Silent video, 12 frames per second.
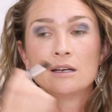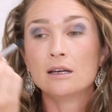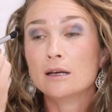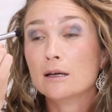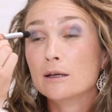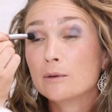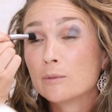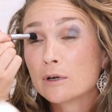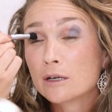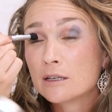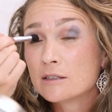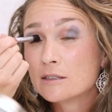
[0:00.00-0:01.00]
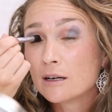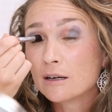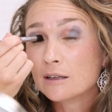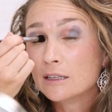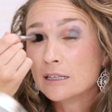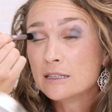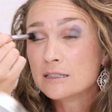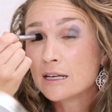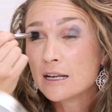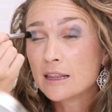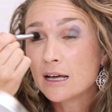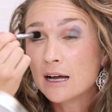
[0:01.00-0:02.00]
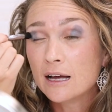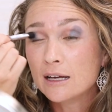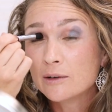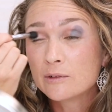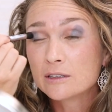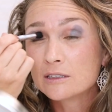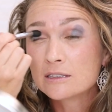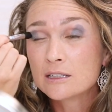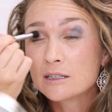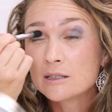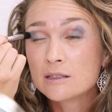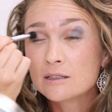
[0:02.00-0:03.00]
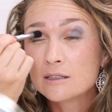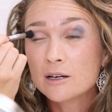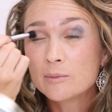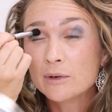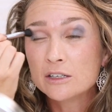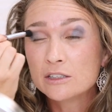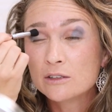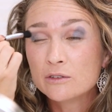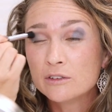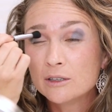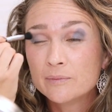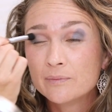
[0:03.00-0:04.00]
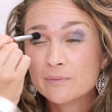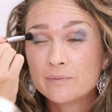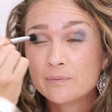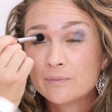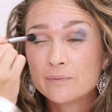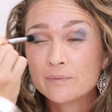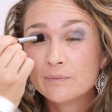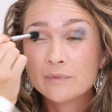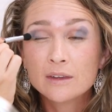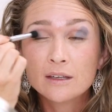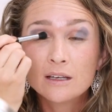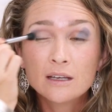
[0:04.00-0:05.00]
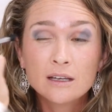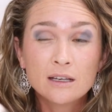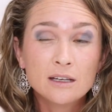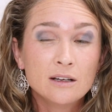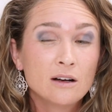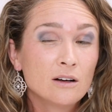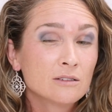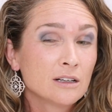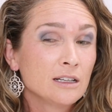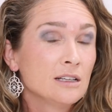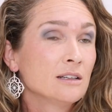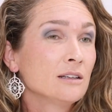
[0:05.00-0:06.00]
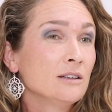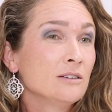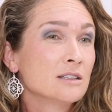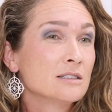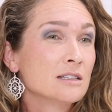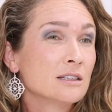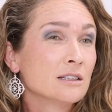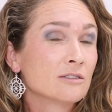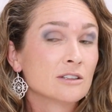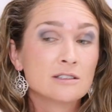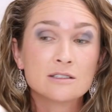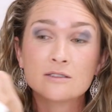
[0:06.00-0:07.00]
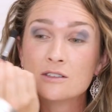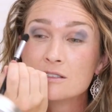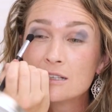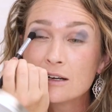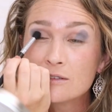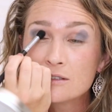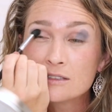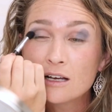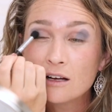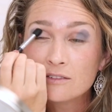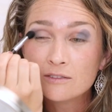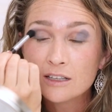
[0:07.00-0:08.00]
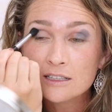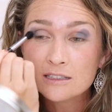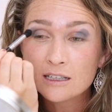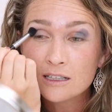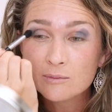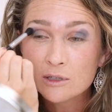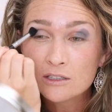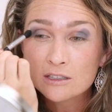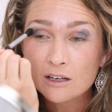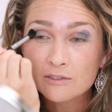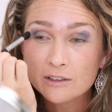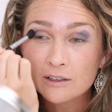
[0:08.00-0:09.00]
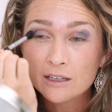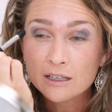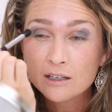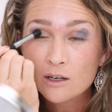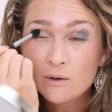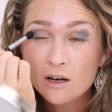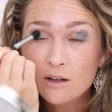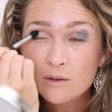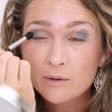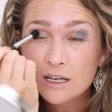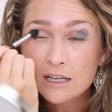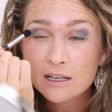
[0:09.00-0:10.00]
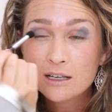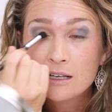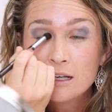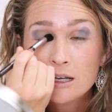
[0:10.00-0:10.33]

and we're gonna start on the inside of the eye and we're just gonna start brushing over. And already you can see the difference of just how soft that's getting much softer. And go all the way,